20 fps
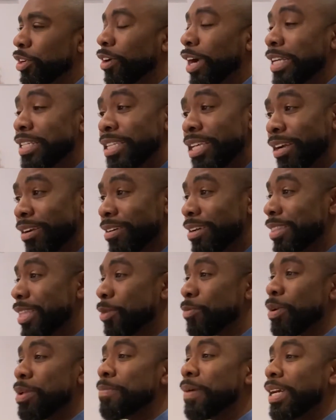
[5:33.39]
the criteria
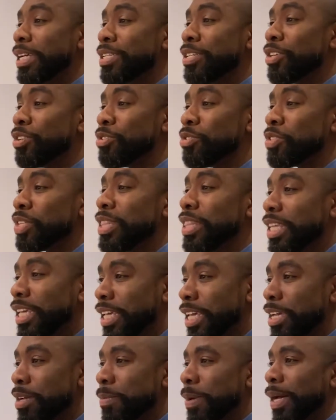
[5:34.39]
that we might use in
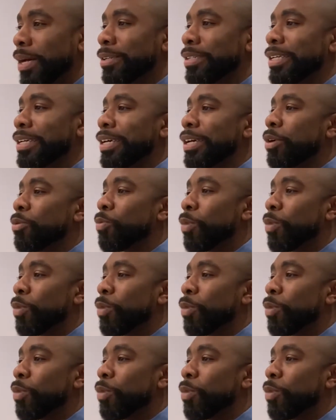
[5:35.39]
thinking about